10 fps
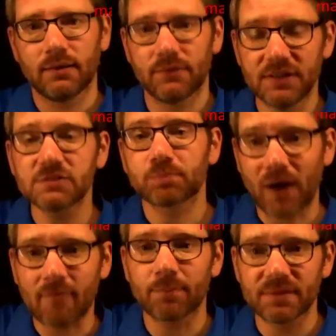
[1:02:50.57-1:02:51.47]
These
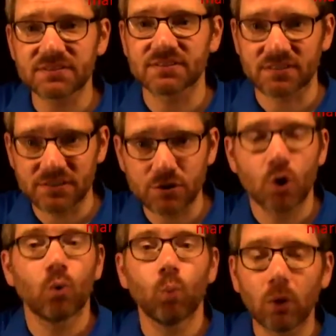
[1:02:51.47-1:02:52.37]
private businesses
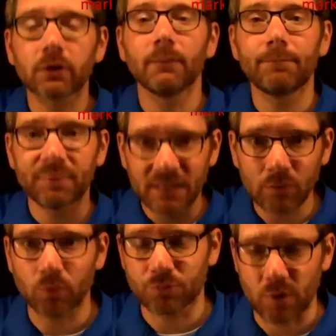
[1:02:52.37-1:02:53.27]
will
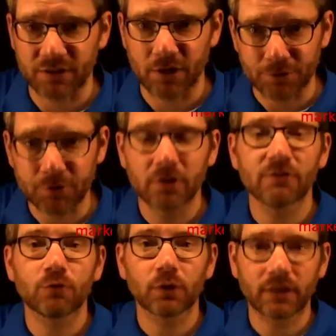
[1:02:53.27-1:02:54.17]
compete with one another
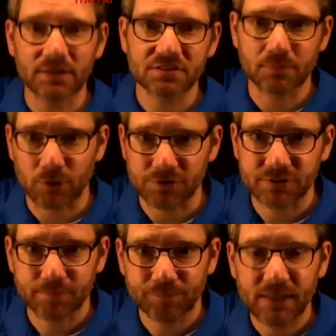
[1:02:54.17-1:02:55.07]
for
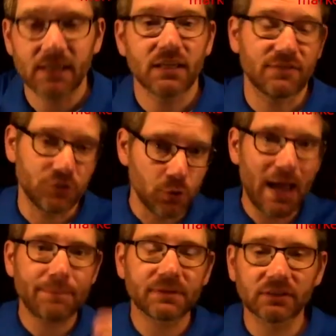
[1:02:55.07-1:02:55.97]
customers. If you
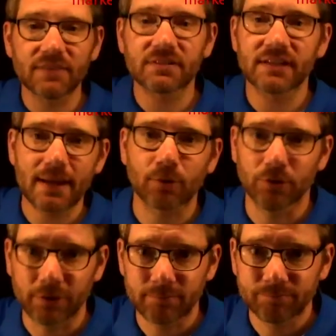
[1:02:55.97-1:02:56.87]
happen to live in a
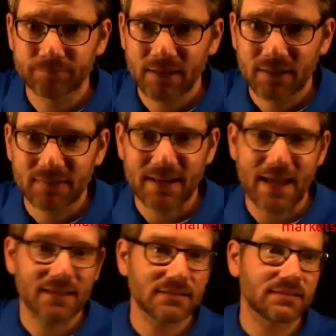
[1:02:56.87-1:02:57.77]
neighborhood that
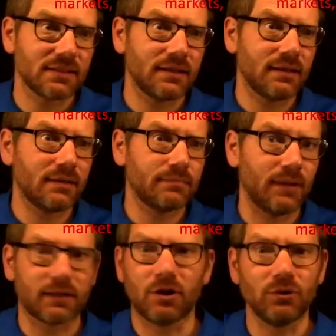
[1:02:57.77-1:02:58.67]
has a
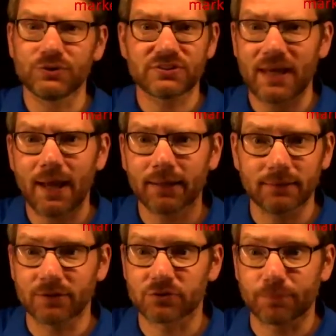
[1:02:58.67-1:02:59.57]
cul-de-sac
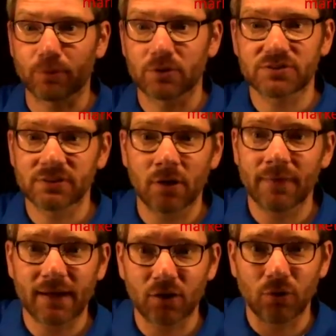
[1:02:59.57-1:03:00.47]
and there's a person on
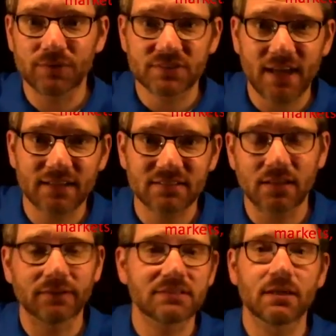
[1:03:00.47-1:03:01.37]
that cul-de-sac
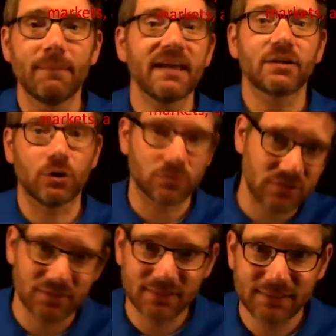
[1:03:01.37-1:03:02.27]
selling
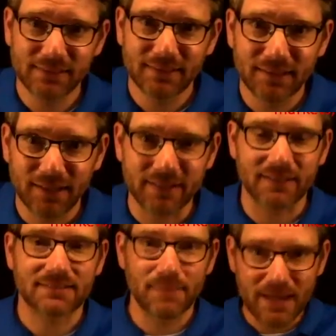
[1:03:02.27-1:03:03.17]
tomatoes and
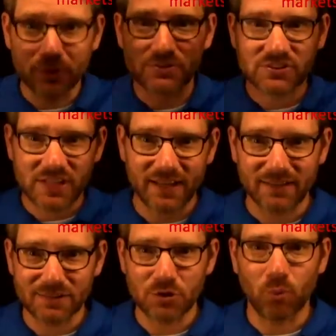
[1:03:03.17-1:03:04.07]
a tomato
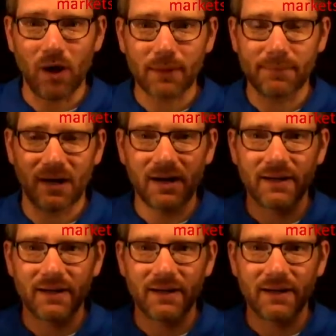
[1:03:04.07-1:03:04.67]
stand, and you walk by